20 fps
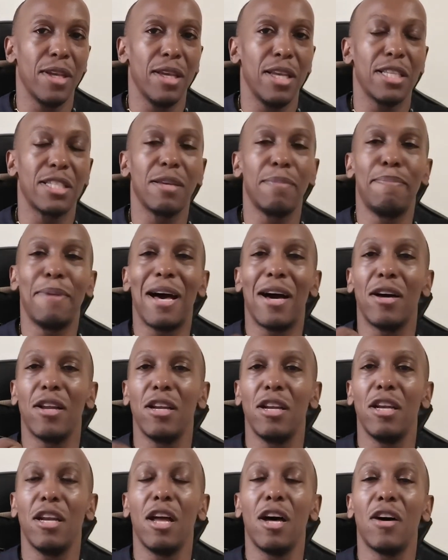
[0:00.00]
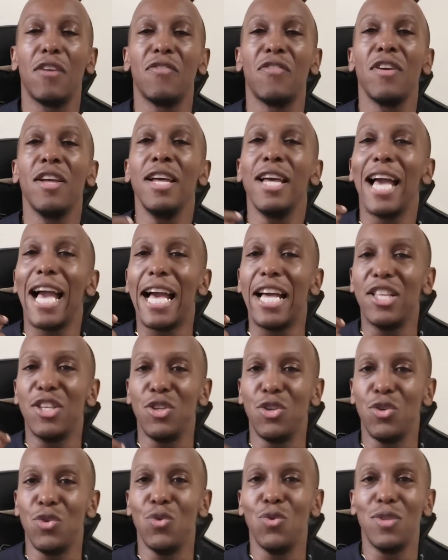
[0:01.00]
It's about love
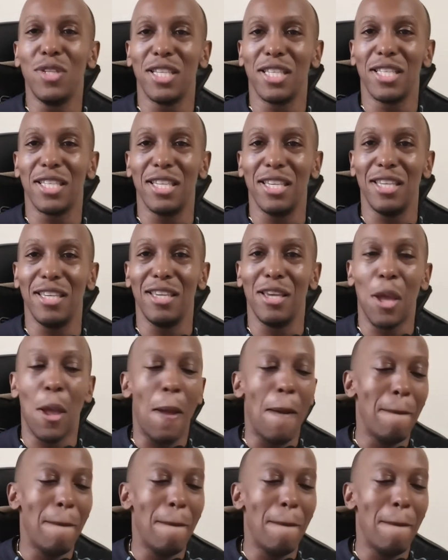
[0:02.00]
and unity.